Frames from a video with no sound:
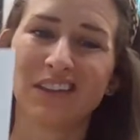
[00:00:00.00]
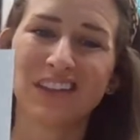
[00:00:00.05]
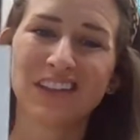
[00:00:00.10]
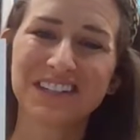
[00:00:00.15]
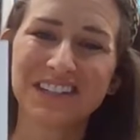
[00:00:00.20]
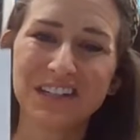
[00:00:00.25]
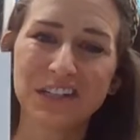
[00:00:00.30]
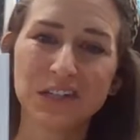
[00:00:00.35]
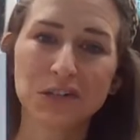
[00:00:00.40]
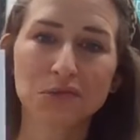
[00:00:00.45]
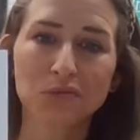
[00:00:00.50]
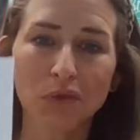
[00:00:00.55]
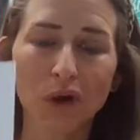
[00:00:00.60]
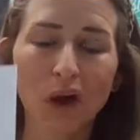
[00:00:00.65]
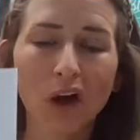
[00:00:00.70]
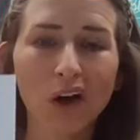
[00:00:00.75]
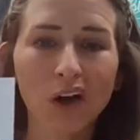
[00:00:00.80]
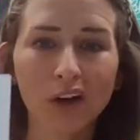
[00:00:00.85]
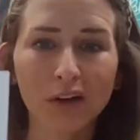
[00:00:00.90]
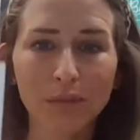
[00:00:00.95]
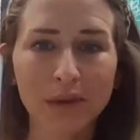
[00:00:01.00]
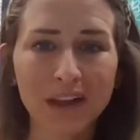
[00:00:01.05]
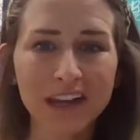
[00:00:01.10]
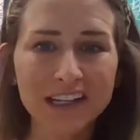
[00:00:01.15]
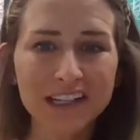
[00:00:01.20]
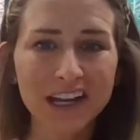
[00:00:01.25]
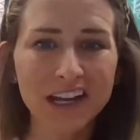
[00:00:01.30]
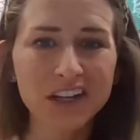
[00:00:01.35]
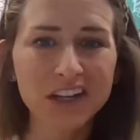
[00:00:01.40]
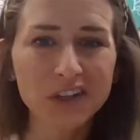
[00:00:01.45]
This is wrong
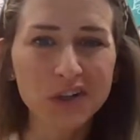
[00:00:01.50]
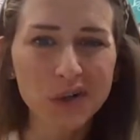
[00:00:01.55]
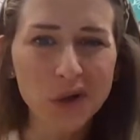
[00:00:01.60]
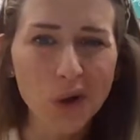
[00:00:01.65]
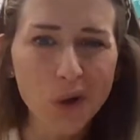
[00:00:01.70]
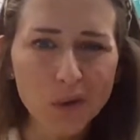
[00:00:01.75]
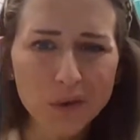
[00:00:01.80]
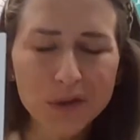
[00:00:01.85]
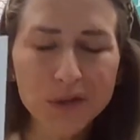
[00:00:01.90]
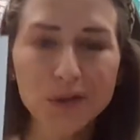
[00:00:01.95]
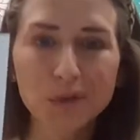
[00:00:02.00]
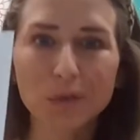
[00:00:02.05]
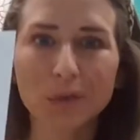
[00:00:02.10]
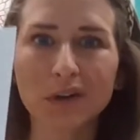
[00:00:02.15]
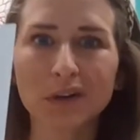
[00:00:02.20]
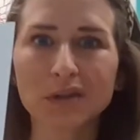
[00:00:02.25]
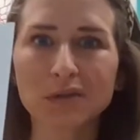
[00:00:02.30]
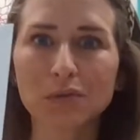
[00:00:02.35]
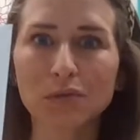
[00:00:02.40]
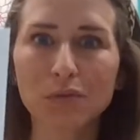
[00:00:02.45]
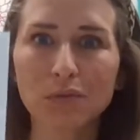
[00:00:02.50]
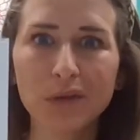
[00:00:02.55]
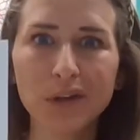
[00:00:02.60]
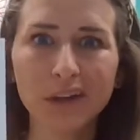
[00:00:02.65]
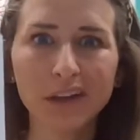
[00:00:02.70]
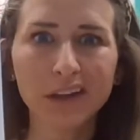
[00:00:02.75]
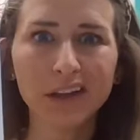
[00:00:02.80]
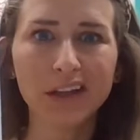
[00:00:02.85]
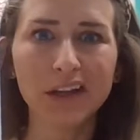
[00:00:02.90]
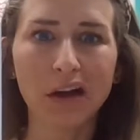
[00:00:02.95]
because I know you worked
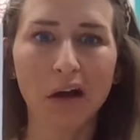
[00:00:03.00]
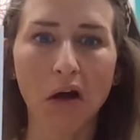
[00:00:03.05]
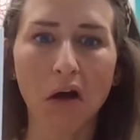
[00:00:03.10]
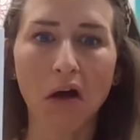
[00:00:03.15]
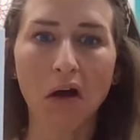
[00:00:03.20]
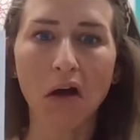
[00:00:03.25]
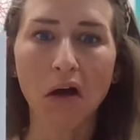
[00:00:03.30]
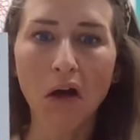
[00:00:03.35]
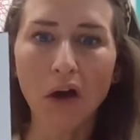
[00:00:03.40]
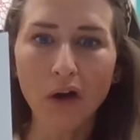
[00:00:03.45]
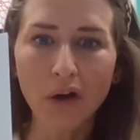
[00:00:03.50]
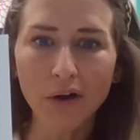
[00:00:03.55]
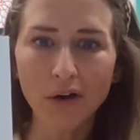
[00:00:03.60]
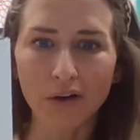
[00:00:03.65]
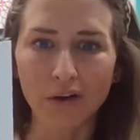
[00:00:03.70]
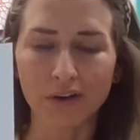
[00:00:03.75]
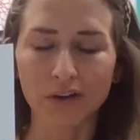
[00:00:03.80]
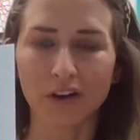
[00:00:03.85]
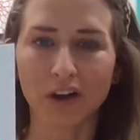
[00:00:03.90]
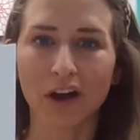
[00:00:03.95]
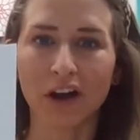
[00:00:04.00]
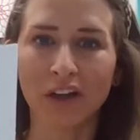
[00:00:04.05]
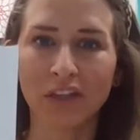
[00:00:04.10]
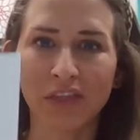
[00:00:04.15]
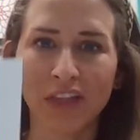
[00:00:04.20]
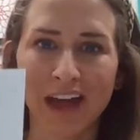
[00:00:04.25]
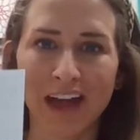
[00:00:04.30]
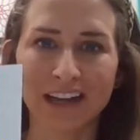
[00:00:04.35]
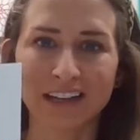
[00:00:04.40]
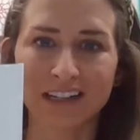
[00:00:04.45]
really hard
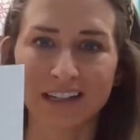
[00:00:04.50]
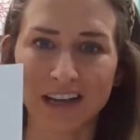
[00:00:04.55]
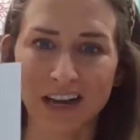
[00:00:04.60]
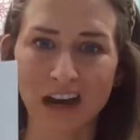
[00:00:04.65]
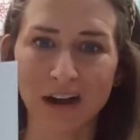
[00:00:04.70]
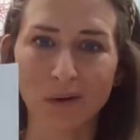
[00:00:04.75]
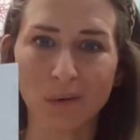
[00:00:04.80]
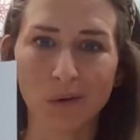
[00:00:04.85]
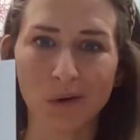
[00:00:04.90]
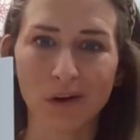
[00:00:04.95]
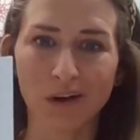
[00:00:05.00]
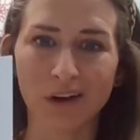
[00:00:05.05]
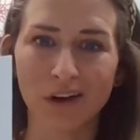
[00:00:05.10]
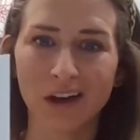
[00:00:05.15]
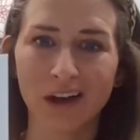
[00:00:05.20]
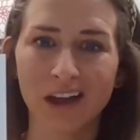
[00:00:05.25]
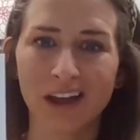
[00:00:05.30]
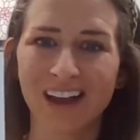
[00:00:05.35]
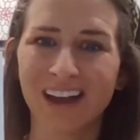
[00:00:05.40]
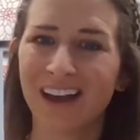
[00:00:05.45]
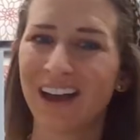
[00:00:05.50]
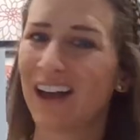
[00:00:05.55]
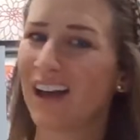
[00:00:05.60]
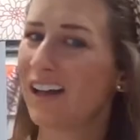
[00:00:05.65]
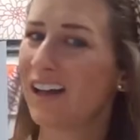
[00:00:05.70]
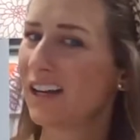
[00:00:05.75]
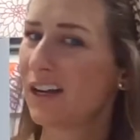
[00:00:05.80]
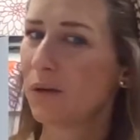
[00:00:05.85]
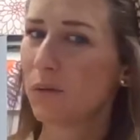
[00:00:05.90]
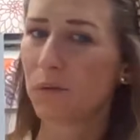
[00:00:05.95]
on that tower,
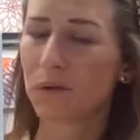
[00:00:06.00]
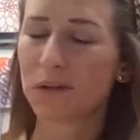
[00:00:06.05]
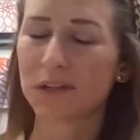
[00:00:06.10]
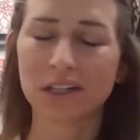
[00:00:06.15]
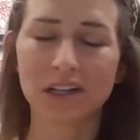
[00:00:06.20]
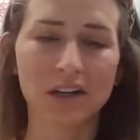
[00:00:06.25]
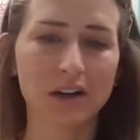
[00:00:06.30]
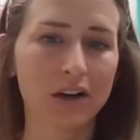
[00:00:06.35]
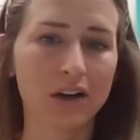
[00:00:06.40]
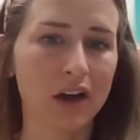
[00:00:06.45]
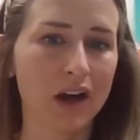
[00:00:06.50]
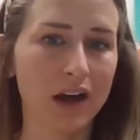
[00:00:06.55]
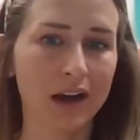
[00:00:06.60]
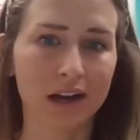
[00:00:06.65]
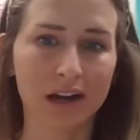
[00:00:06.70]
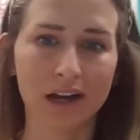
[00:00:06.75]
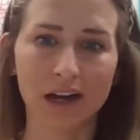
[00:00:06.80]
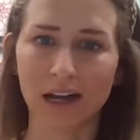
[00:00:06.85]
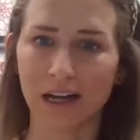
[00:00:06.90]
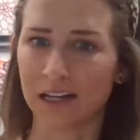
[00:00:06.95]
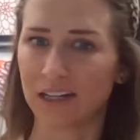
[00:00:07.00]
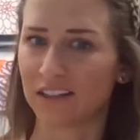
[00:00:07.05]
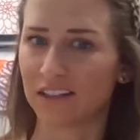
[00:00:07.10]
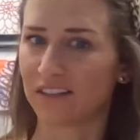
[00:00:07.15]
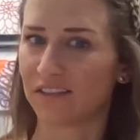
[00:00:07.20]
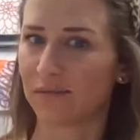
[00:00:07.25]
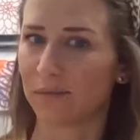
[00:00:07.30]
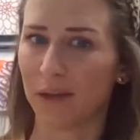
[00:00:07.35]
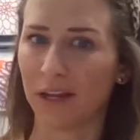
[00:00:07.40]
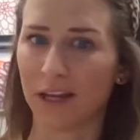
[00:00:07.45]
and it was not kind
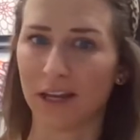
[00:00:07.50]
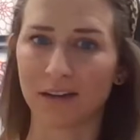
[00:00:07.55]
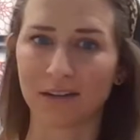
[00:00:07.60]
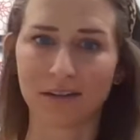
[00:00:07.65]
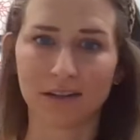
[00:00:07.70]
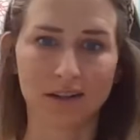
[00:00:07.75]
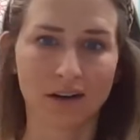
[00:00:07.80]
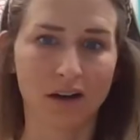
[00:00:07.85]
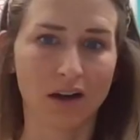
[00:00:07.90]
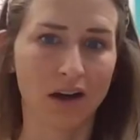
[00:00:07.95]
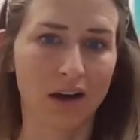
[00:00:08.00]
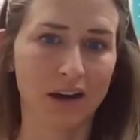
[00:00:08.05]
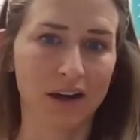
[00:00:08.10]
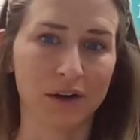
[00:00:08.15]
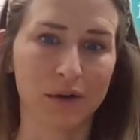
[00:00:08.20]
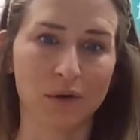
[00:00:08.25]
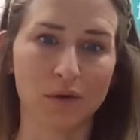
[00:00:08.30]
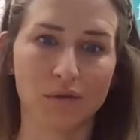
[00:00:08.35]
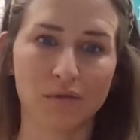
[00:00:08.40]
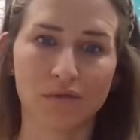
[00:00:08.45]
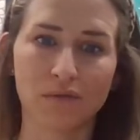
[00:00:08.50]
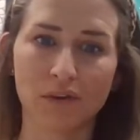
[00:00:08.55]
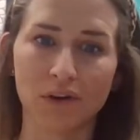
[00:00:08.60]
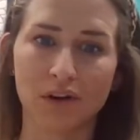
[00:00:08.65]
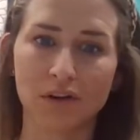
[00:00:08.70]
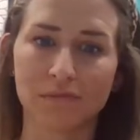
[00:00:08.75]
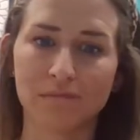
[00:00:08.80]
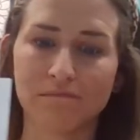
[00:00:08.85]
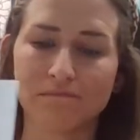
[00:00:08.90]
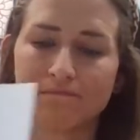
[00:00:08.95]
of me to knock it
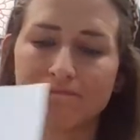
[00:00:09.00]
over.